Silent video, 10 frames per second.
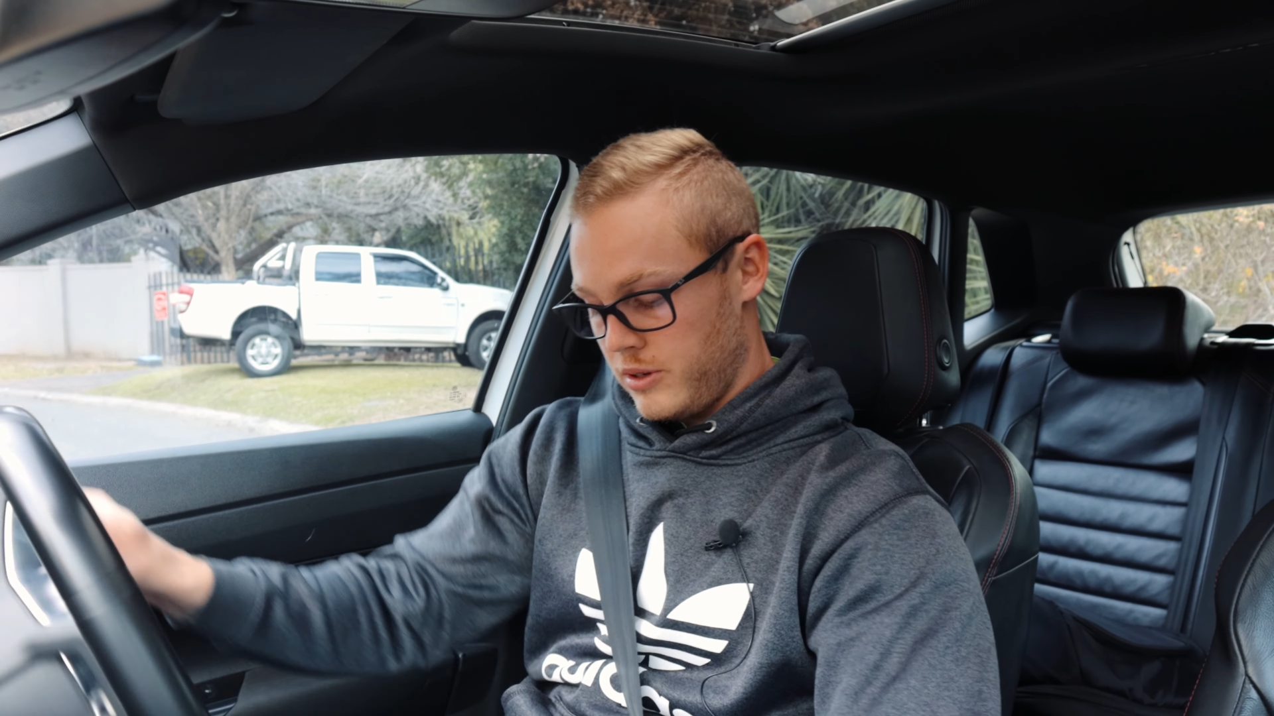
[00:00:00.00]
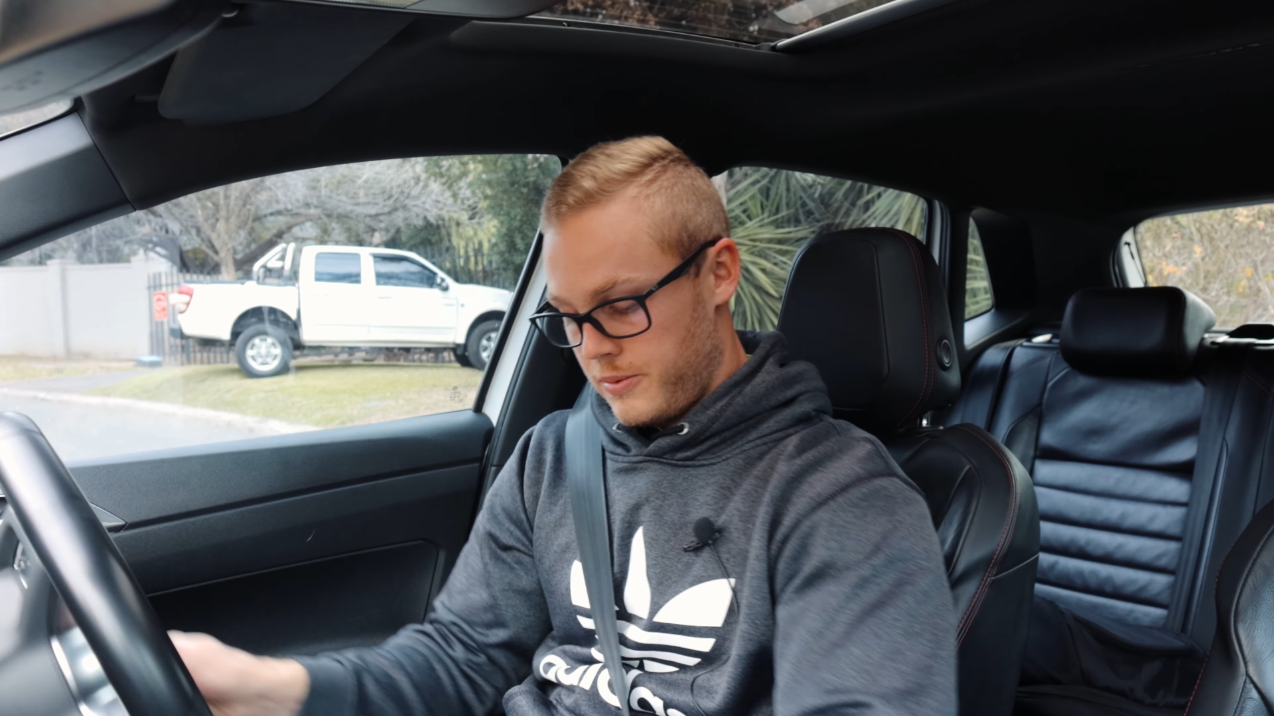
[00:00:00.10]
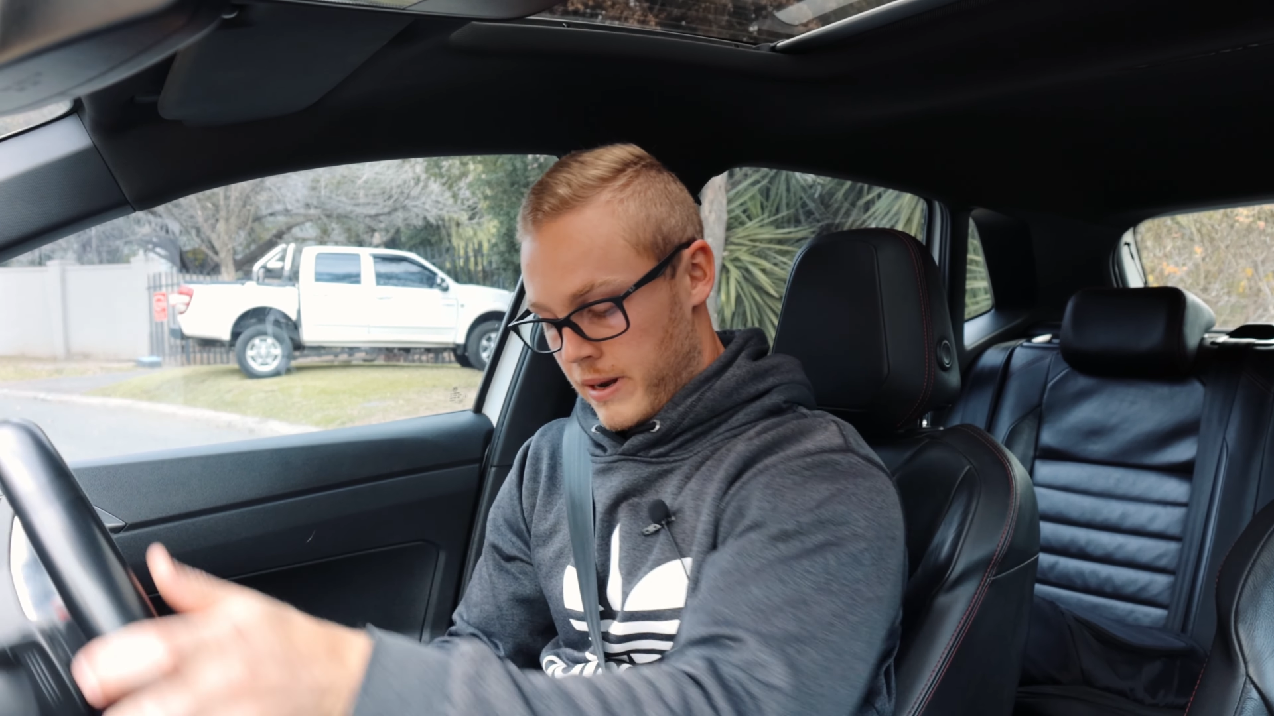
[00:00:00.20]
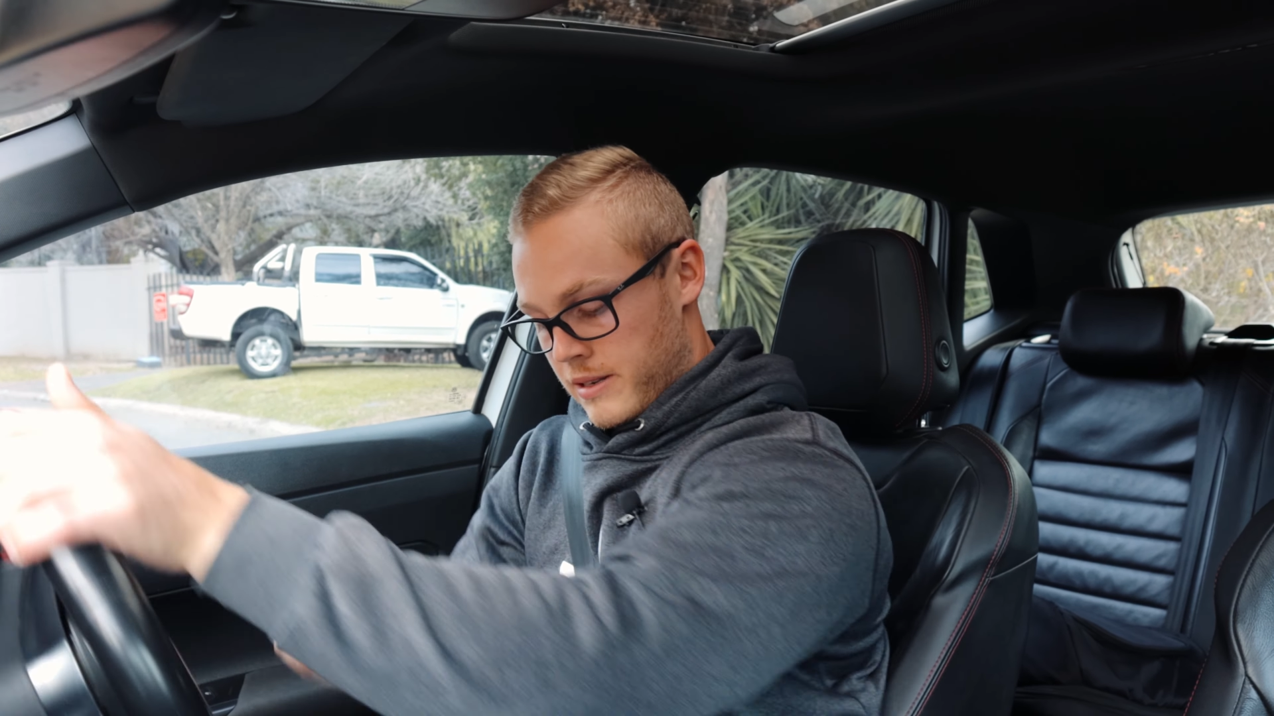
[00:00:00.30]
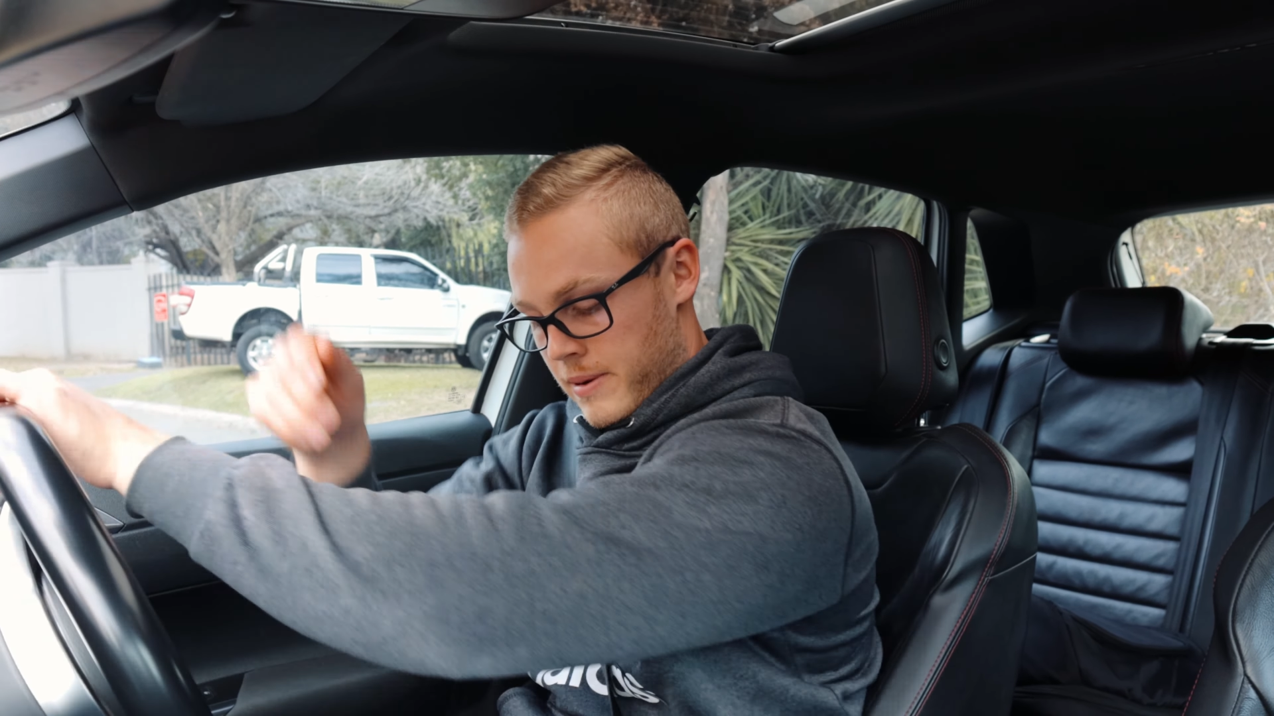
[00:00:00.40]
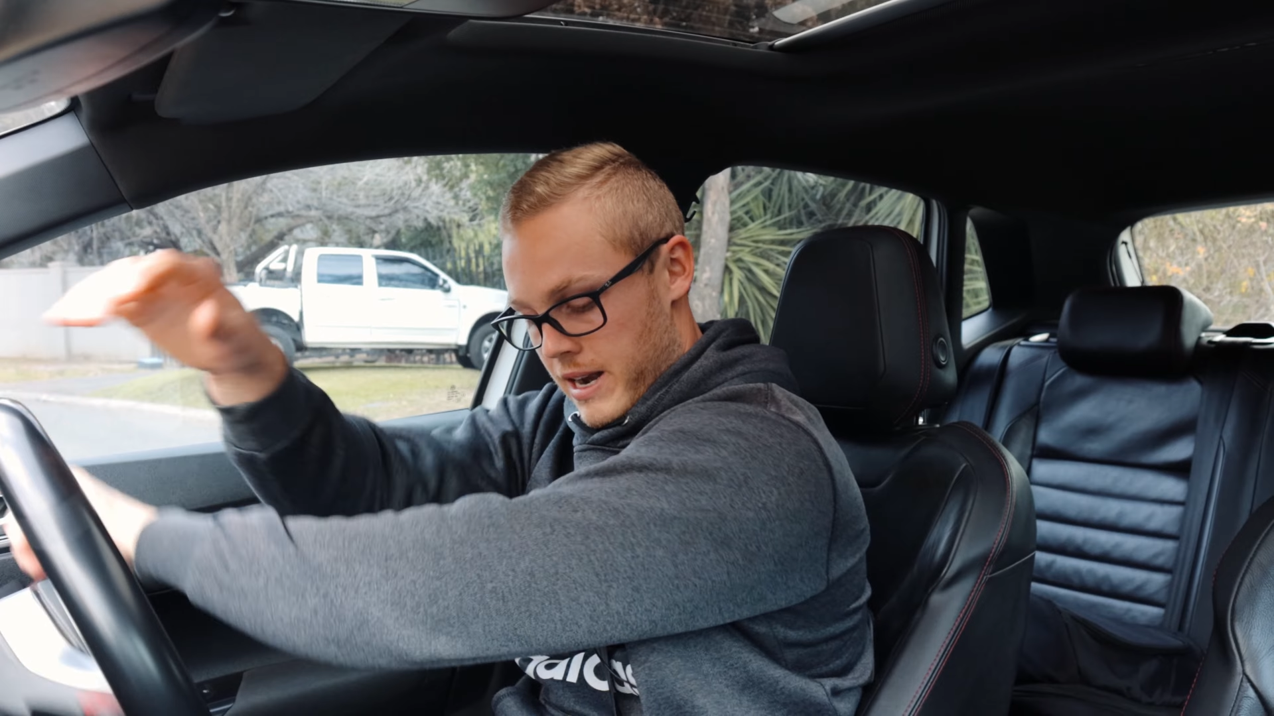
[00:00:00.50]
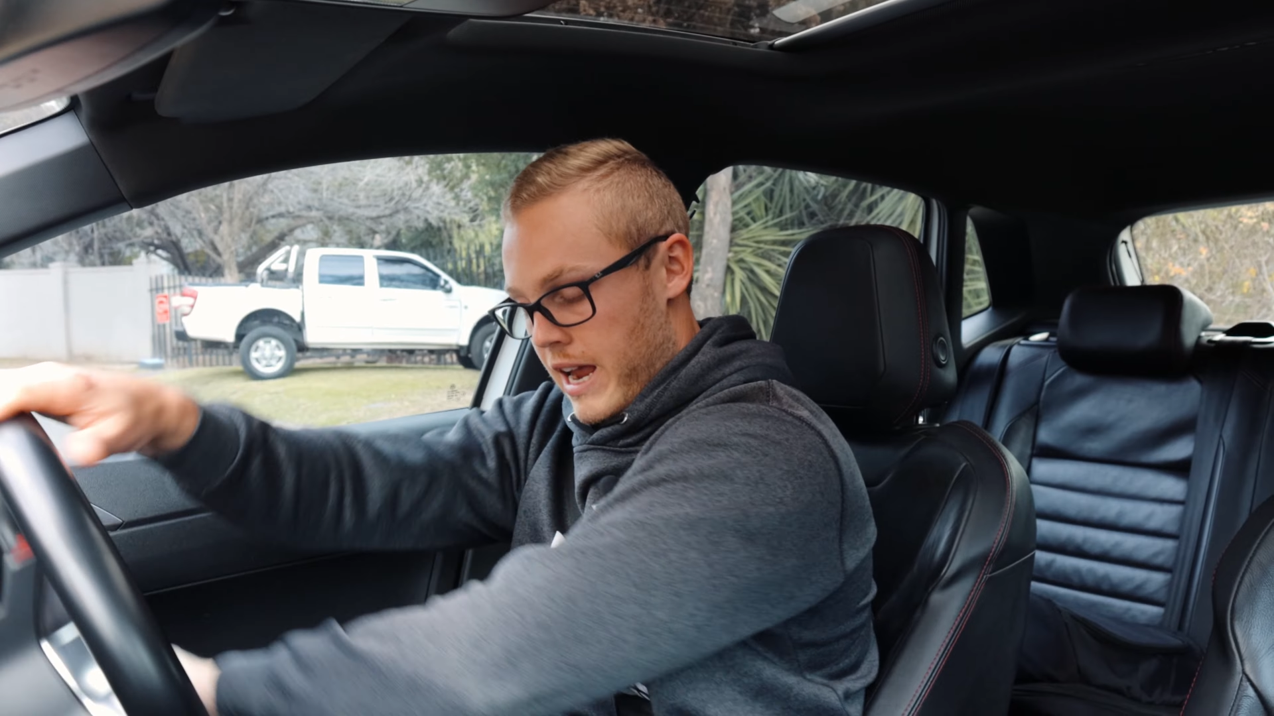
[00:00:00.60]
we spent about